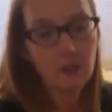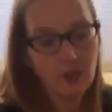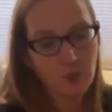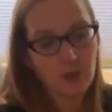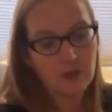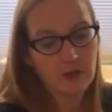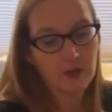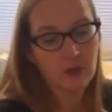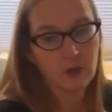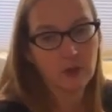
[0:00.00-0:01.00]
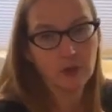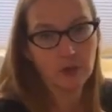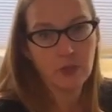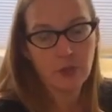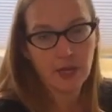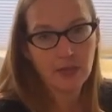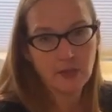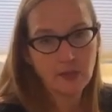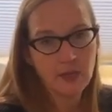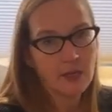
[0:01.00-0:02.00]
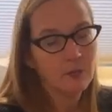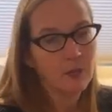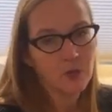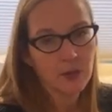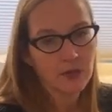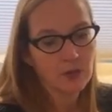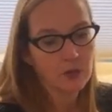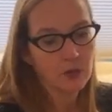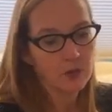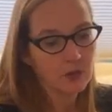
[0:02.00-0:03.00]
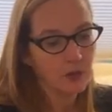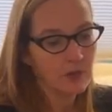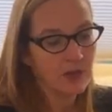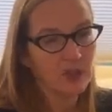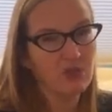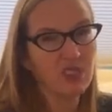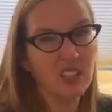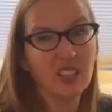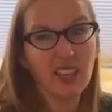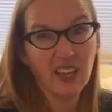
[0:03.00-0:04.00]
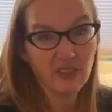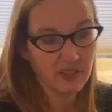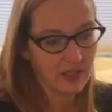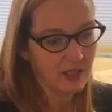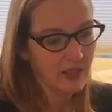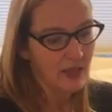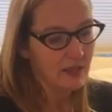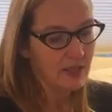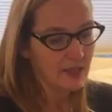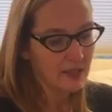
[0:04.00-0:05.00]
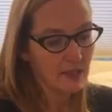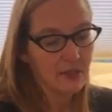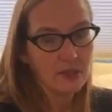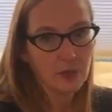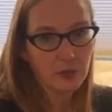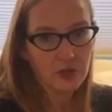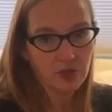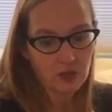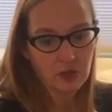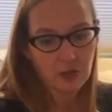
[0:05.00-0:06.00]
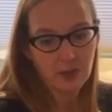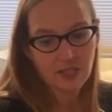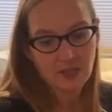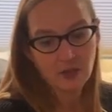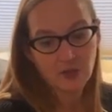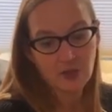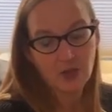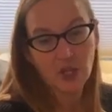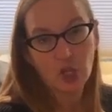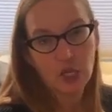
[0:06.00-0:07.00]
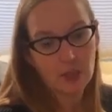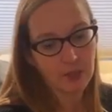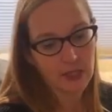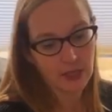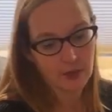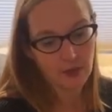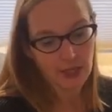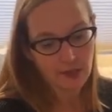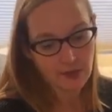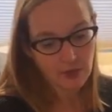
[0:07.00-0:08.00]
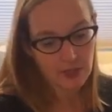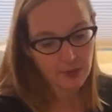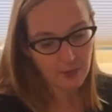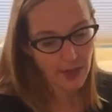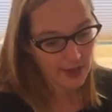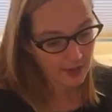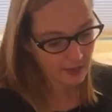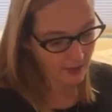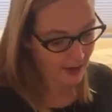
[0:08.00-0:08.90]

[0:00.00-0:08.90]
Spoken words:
this much better than the Cordura bags. Most bags are Cordura, but they're really heavy. This is super strong, but it's also incredibly lightweight. So this bag,